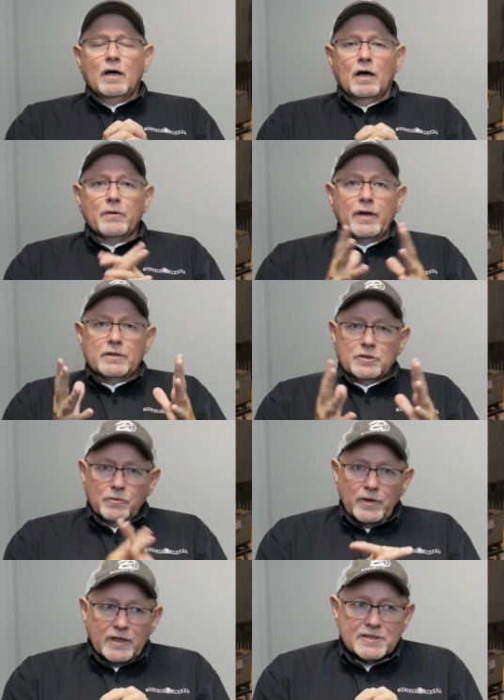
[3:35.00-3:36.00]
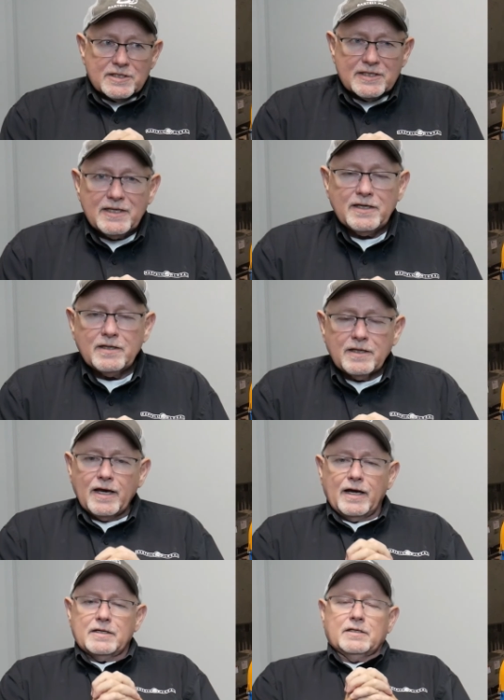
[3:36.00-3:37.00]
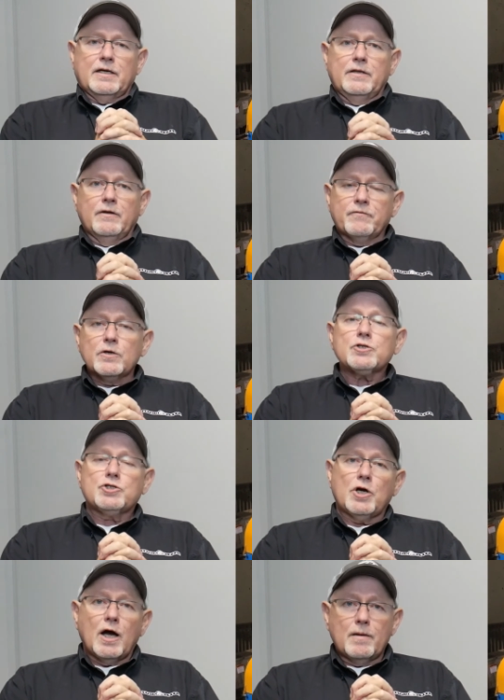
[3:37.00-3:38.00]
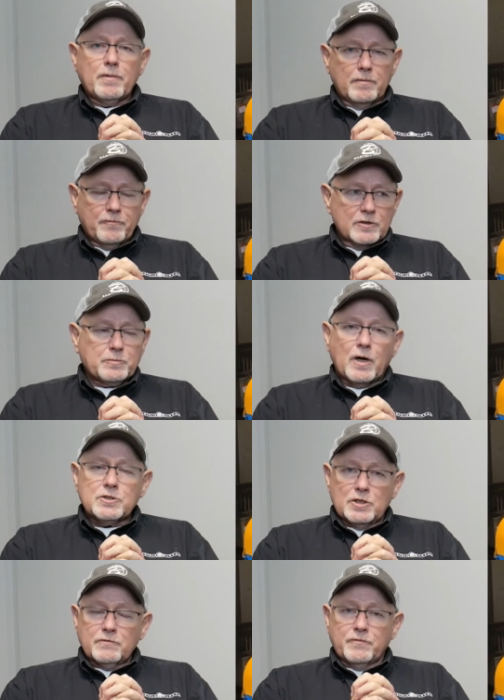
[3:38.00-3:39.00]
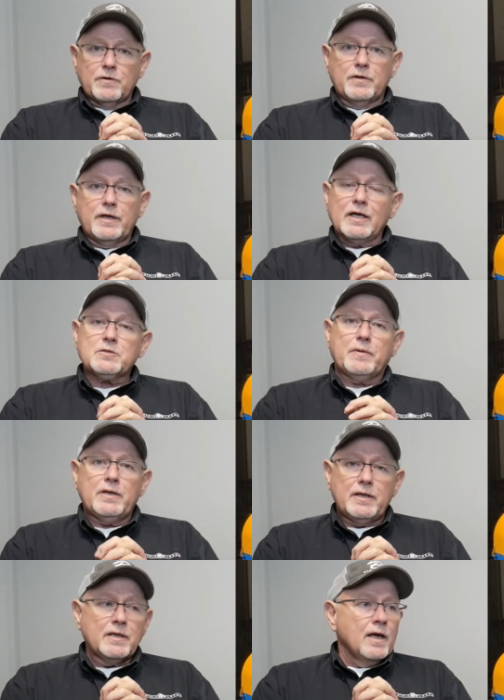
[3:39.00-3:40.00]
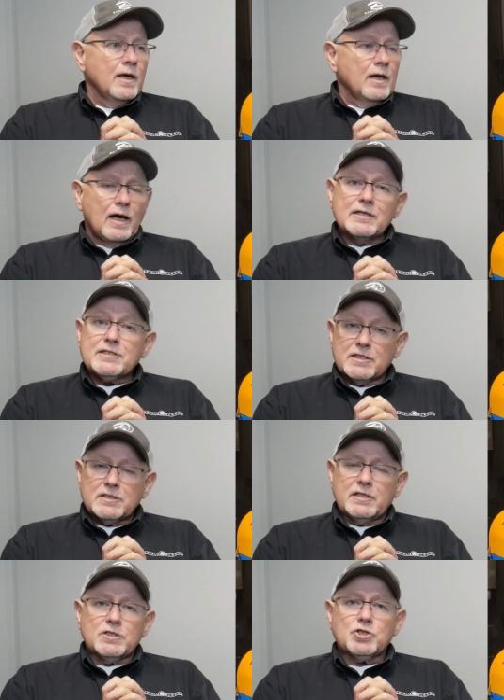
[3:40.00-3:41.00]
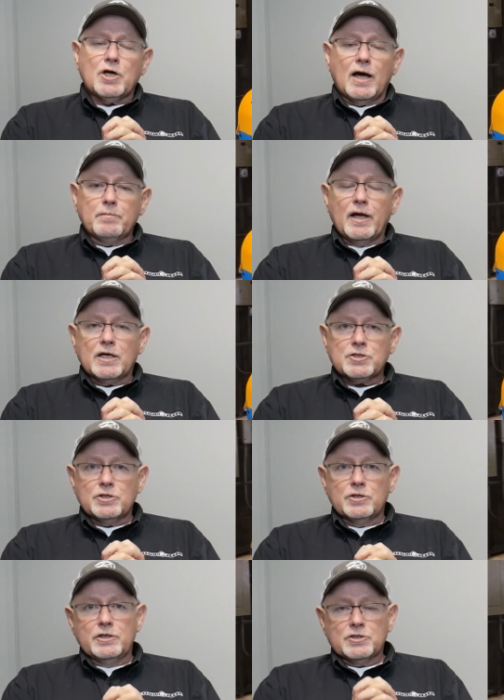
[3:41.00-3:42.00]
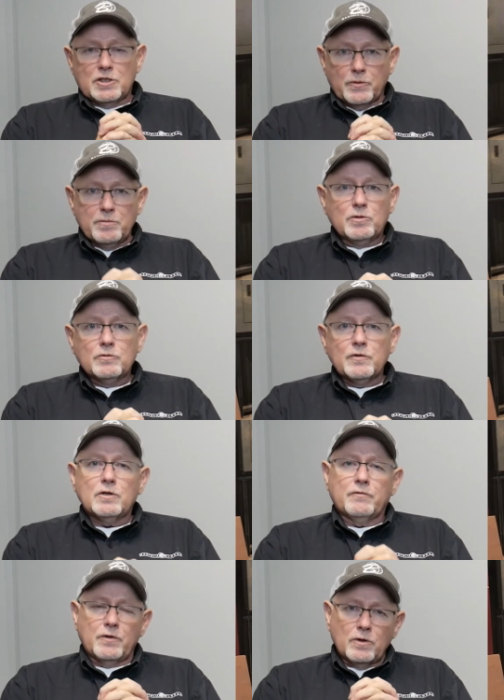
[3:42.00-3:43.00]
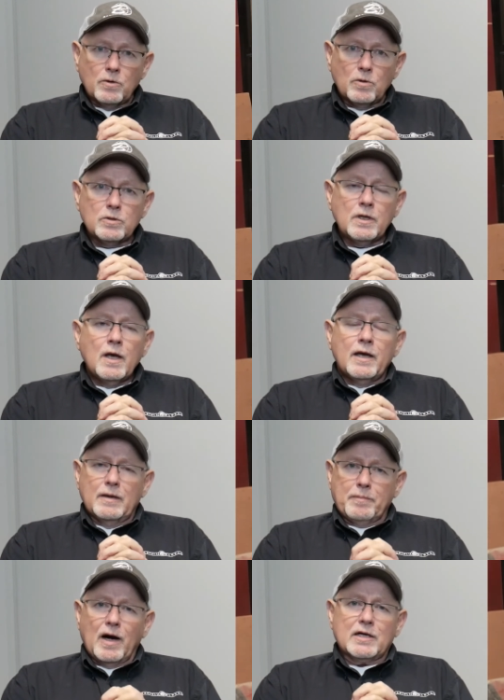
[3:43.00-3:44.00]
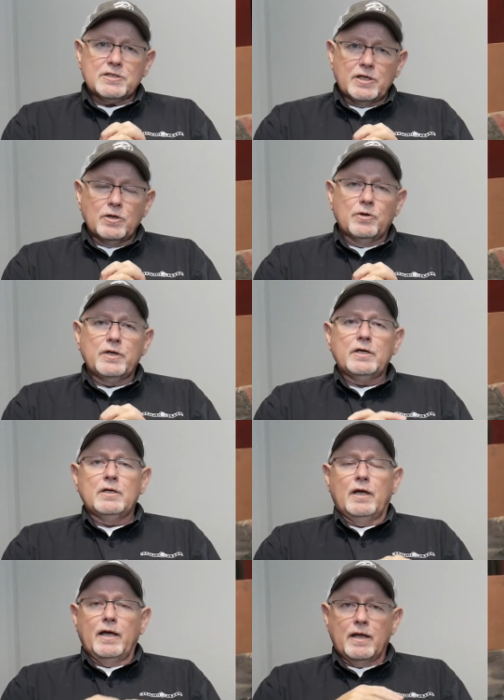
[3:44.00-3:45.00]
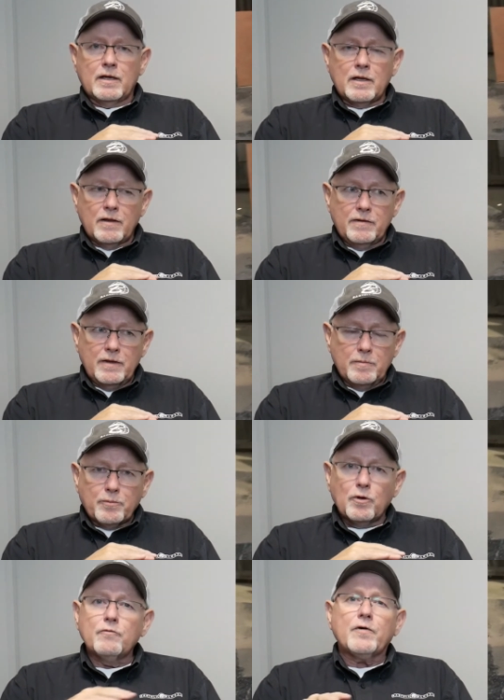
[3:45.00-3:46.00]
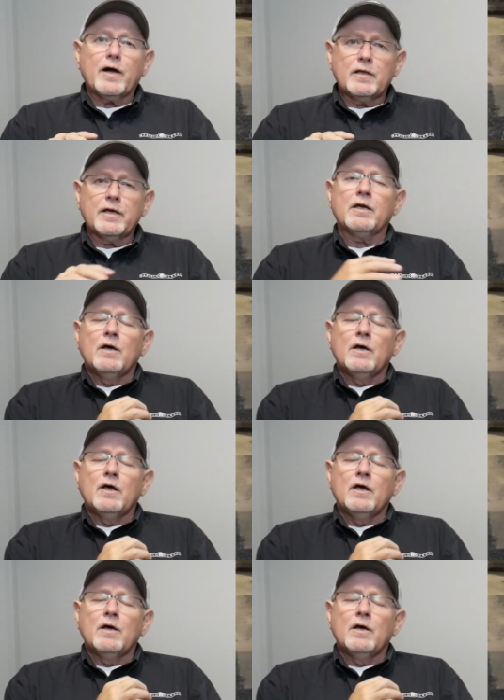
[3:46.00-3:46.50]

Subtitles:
All right, so we can see that the first project for the SPE 16-inch Shotblaster is the removal of an old epoxy coating and the profiling